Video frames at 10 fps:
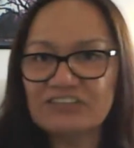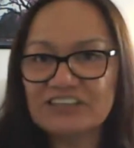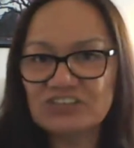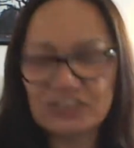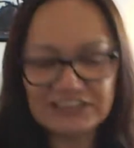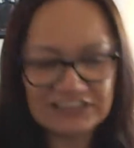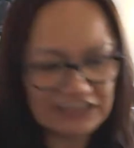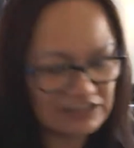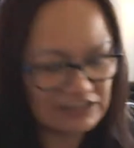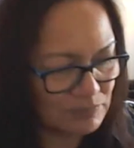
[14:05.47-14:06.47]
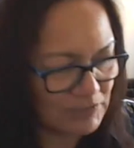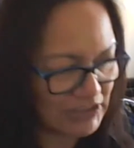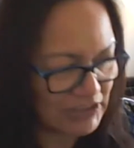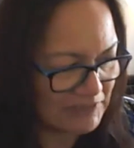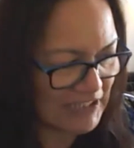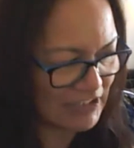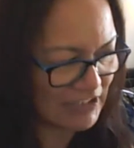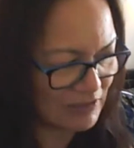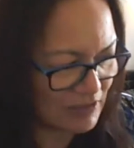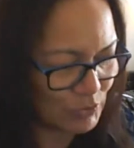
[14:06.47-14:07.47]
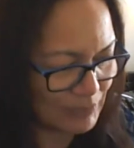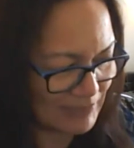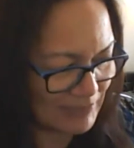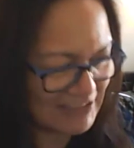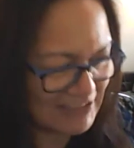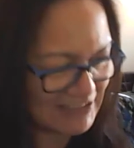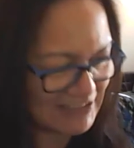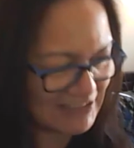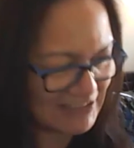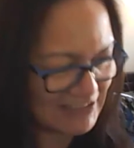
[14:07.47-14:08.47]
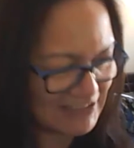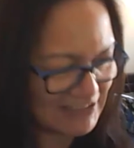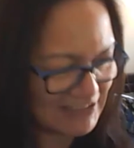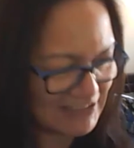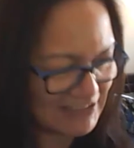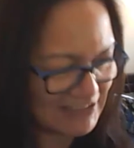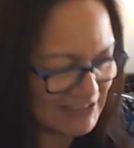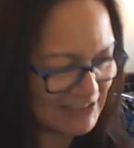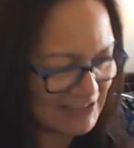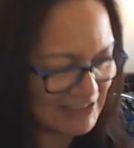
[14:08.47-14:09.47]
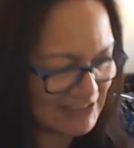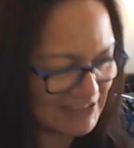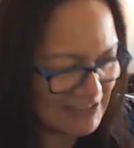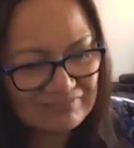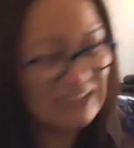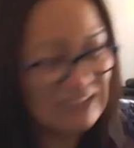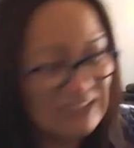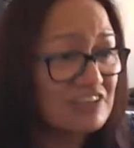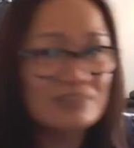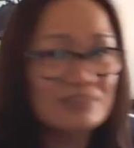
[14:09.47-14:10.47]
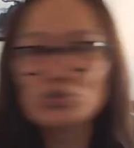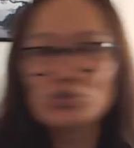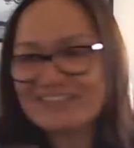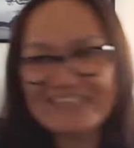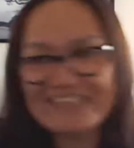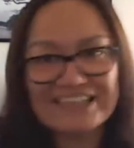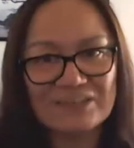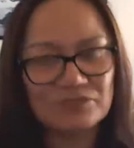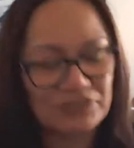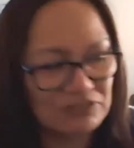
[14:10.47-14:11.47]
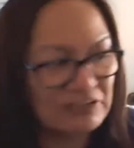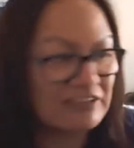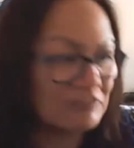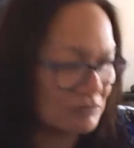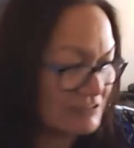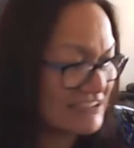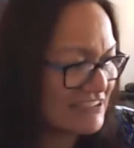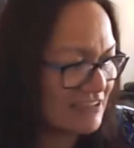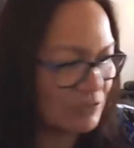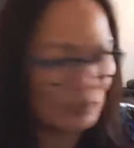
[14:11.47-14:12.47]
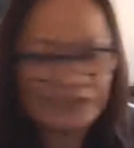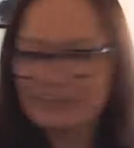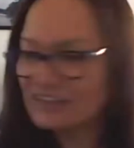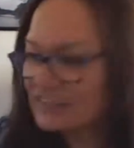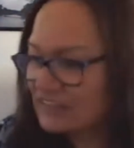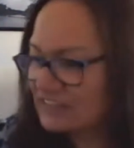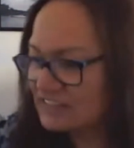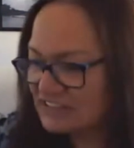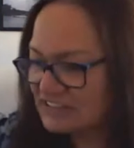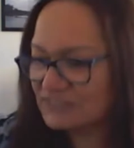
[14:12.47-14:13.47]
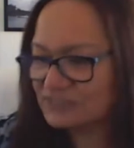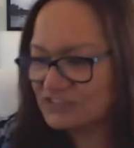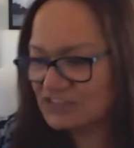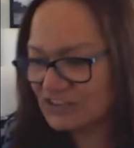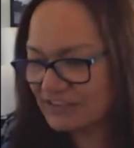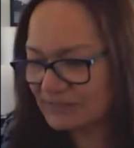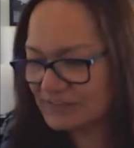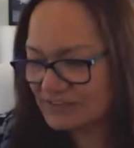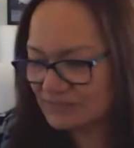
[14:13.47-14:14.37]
trying to get to my appointments. I've got them all stacked up for the rest of the week. Different types.